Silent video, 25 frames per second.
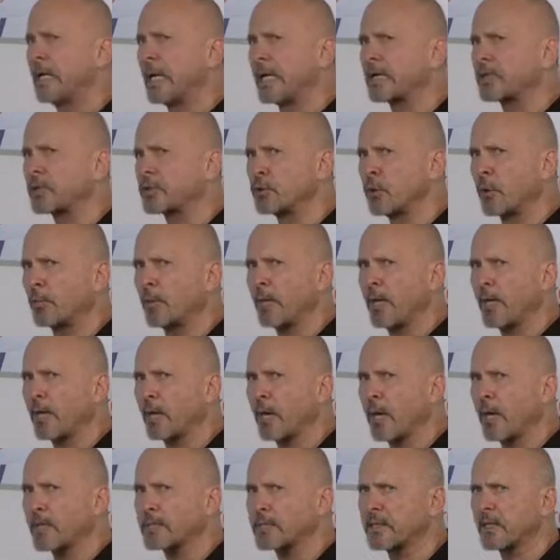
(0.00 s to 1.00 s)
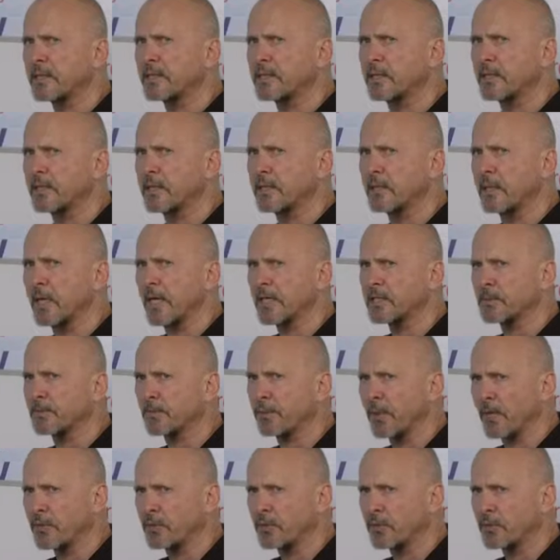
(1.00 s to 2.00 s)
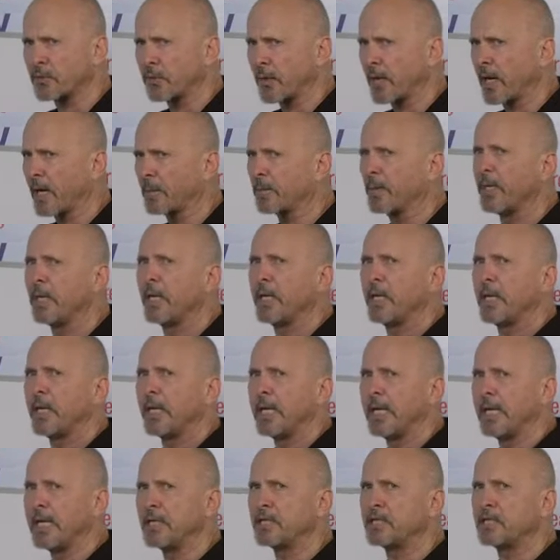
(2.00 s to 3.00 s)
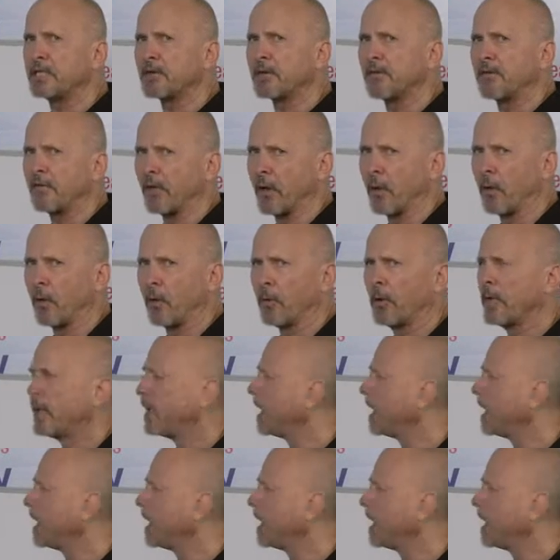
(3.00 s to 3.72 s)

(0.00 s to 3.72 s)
that's normally lost as pressure drop into flow,